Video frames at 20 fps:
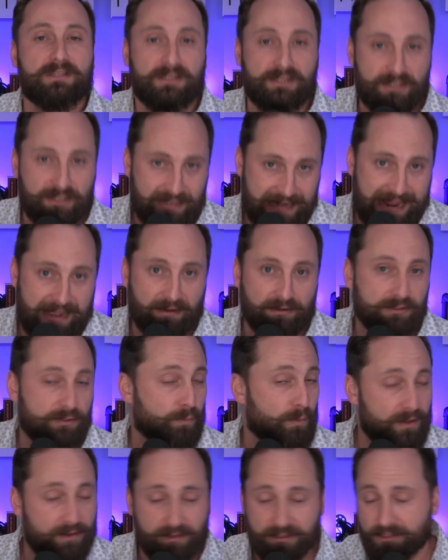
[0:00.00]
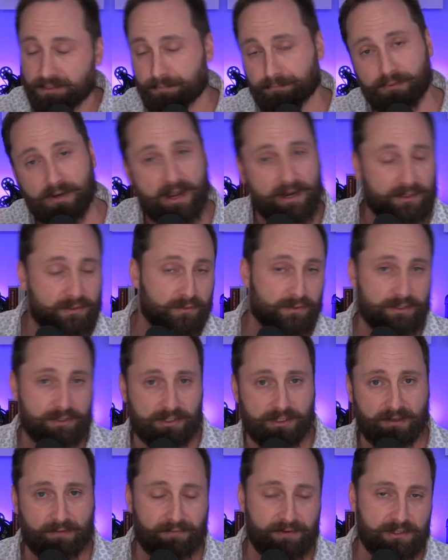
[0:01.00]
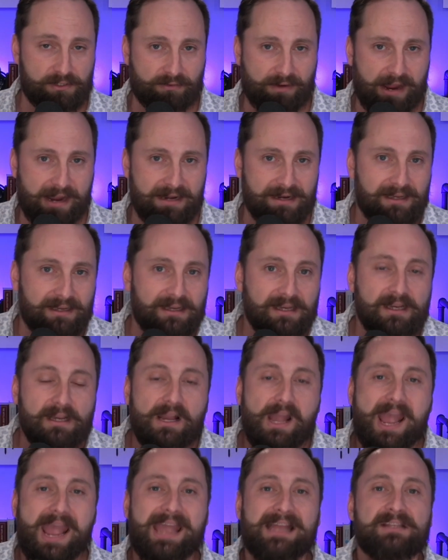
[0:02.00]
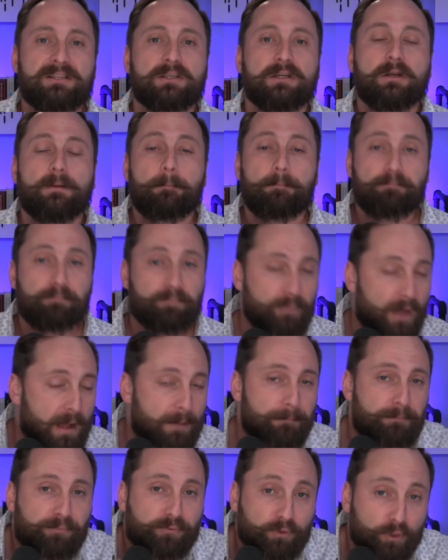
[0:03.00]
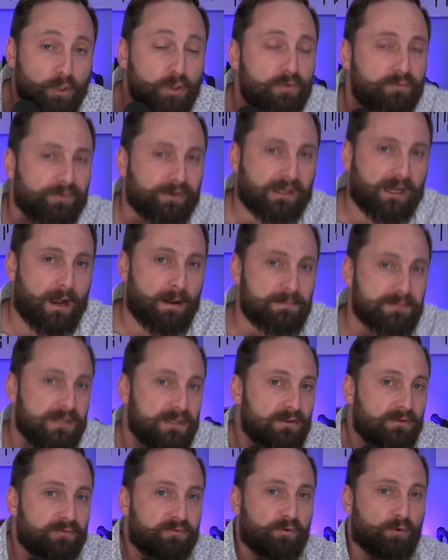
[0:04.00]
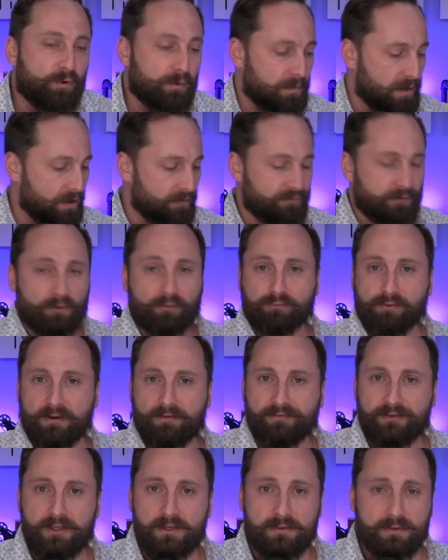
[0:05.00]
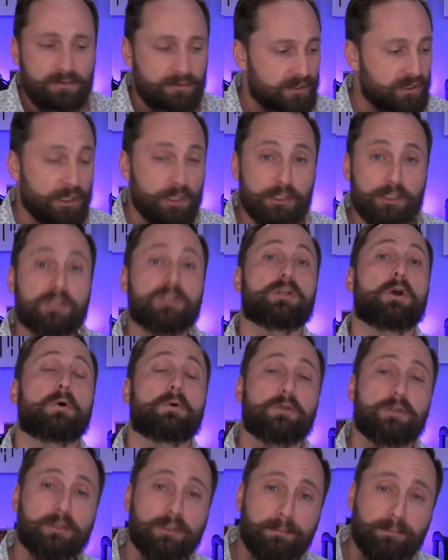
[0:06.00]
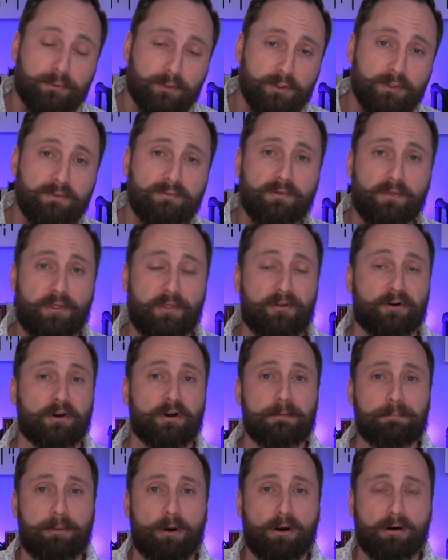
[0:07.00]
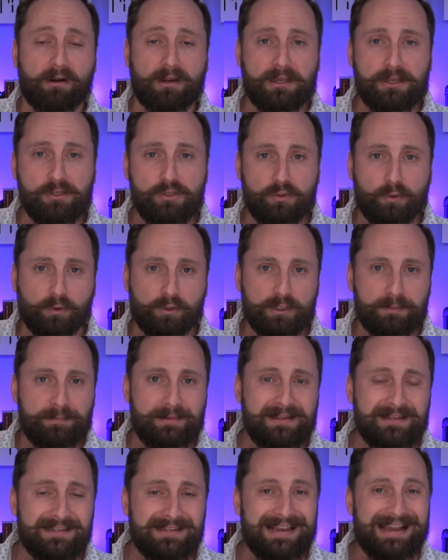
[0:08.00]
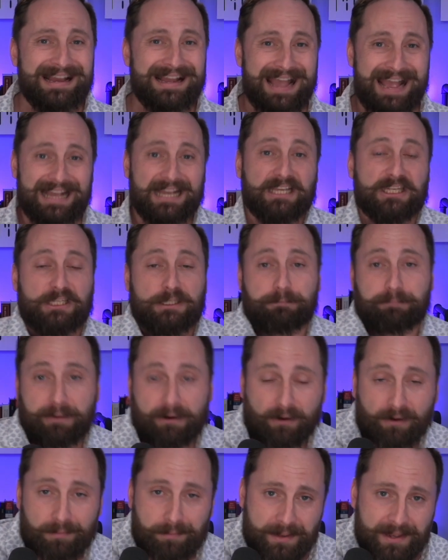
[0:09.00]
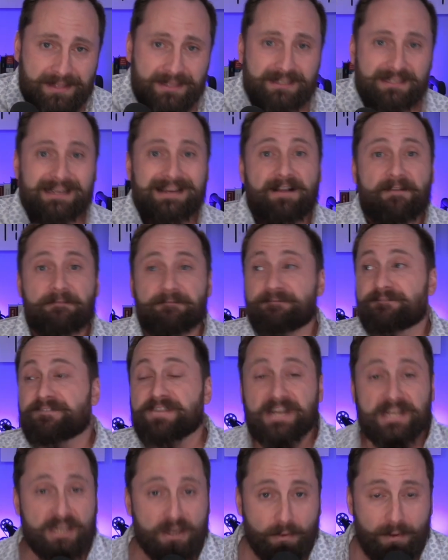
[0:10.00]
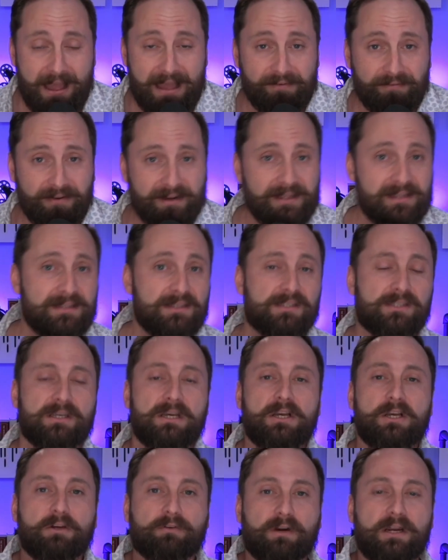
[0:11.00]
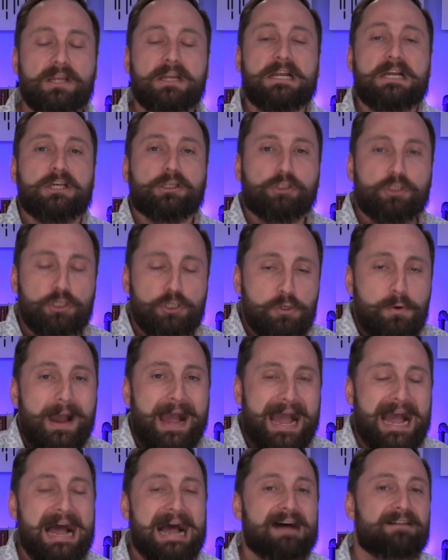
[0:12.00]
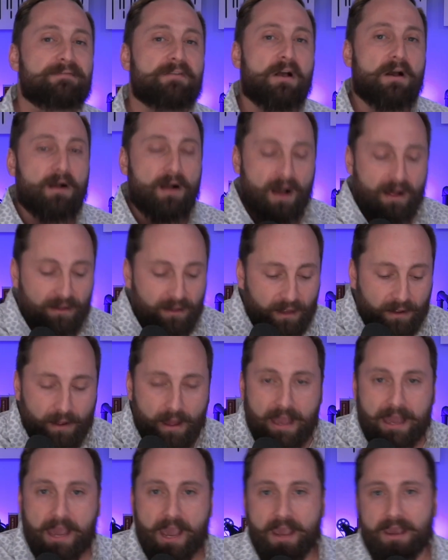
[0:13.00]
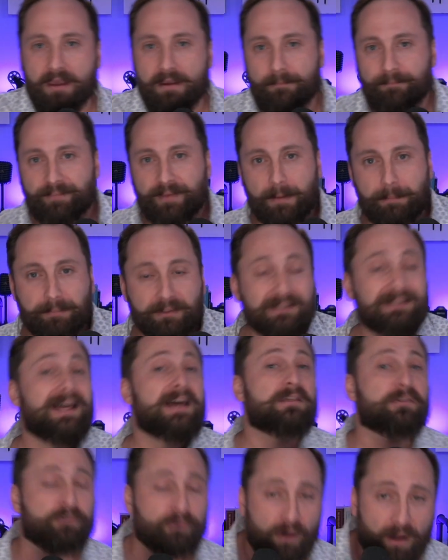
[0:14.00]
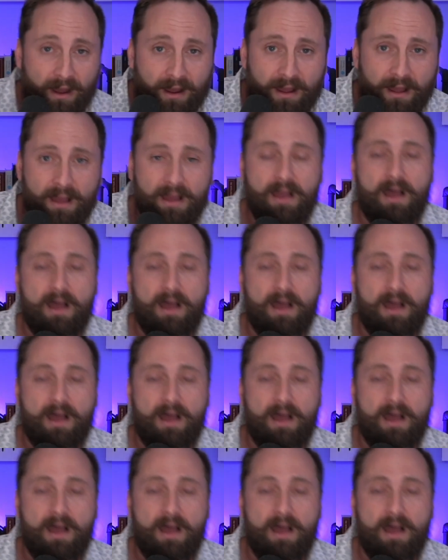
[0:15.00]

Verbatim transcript: to sales, whether it's a product or a service, right? And um, proof comes in the form of reviews, social proof, third party endorsements, experiments, video evidence, right? Do you have a, a, a, plethora